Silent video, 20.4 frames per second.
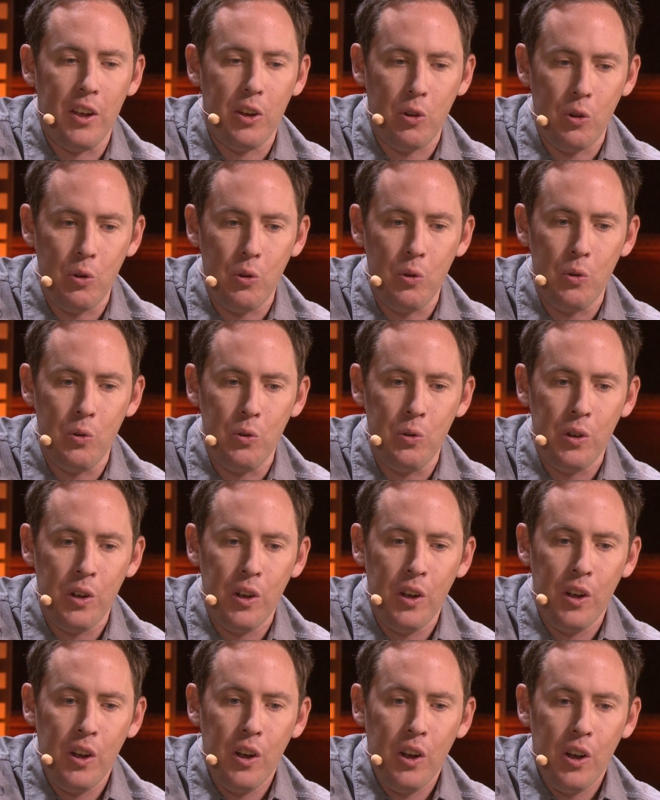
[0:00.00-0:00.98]
who
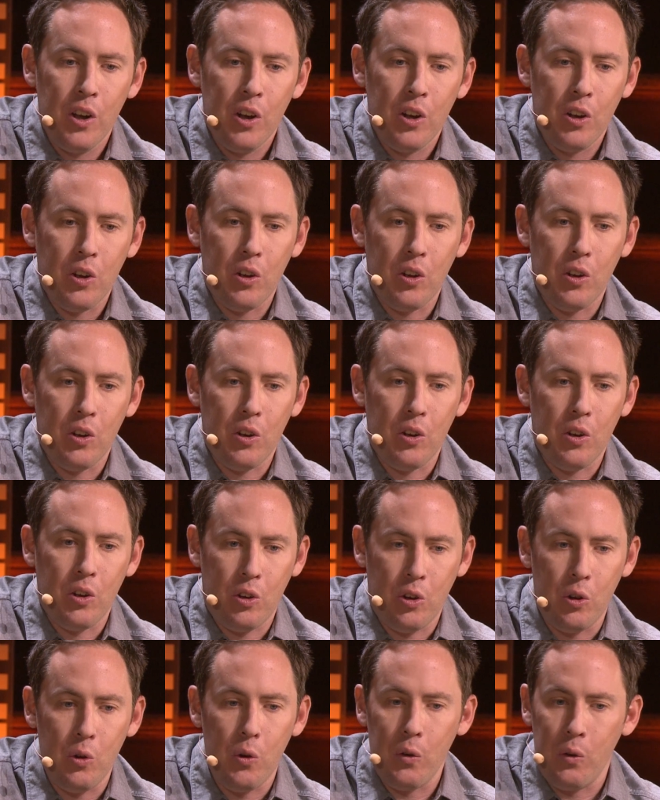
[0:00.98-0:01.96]

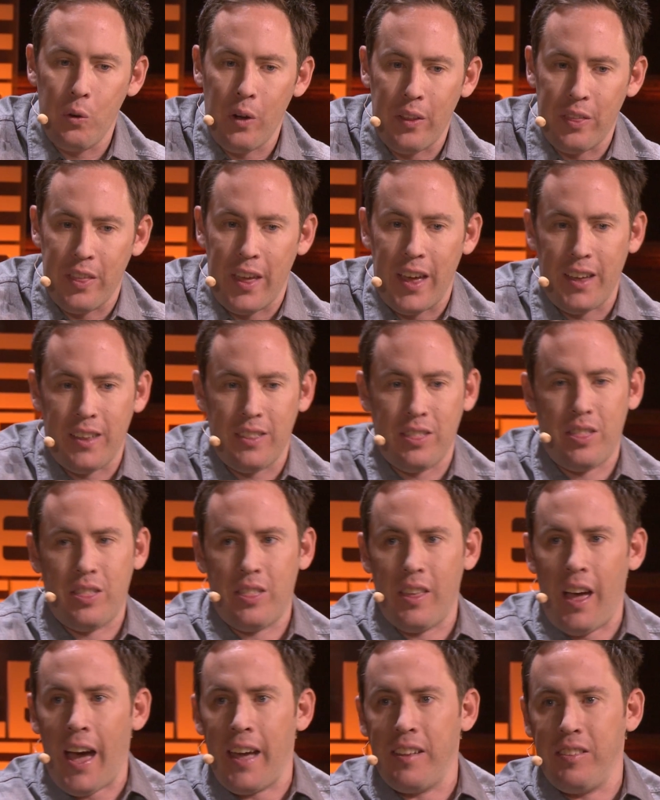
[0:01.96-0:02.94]
the
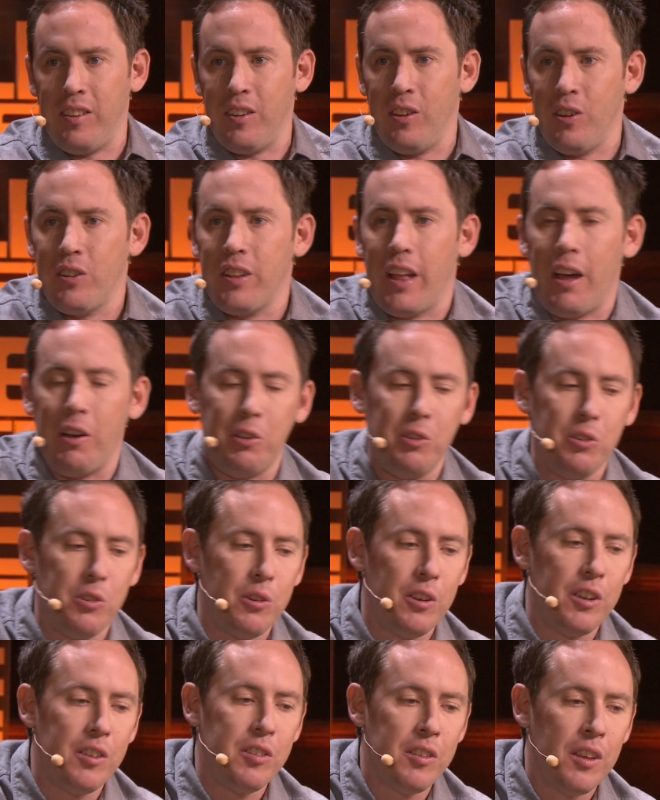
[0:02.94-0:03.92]
ideal Clout user is?